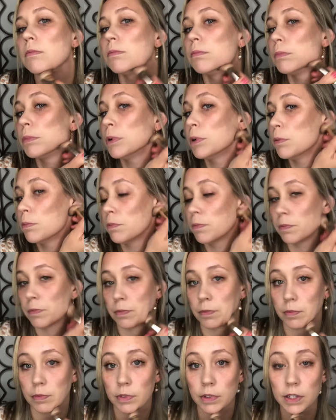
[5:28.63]
Boom.
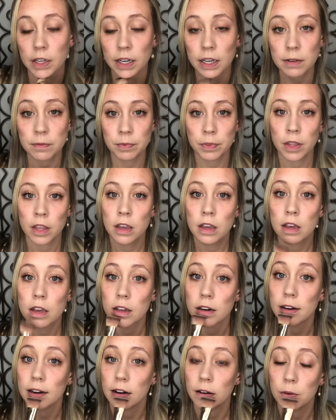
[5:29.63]
Okay,
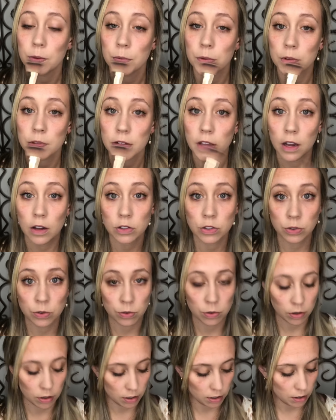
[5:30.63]
now I'll
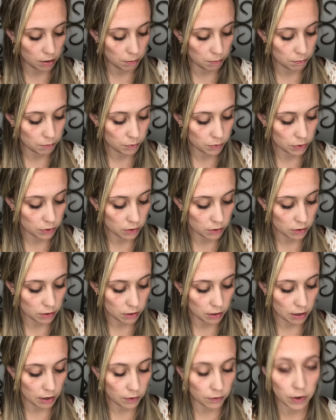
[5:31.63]
do
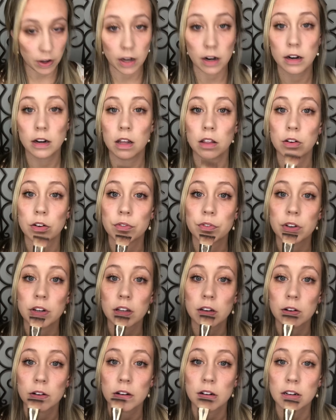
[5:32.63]
I've got another
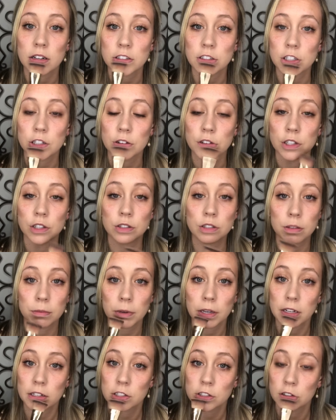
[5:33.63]
video kind of showing you some
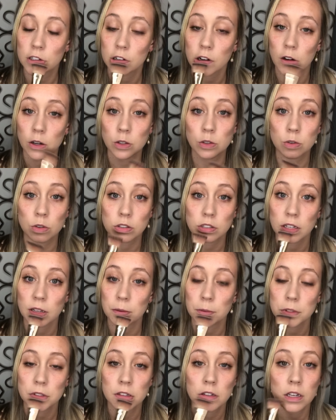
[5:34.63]
extra contour
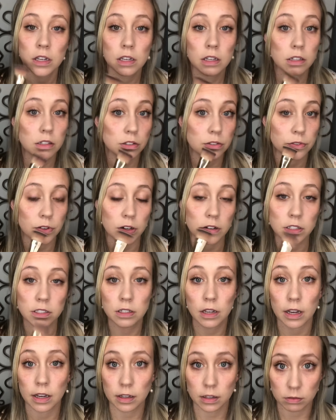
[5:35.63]
tips as far as
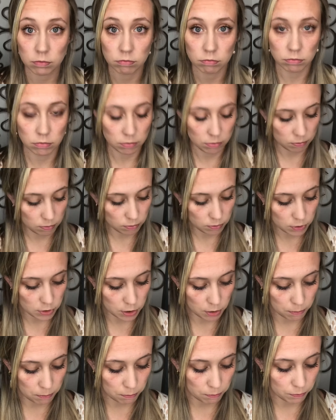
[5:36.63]
like
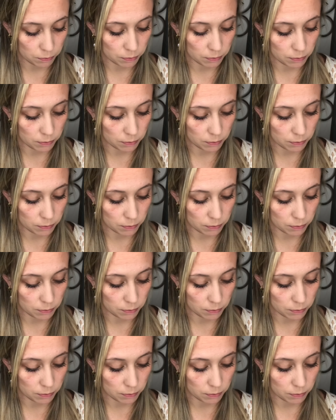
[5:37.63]
some,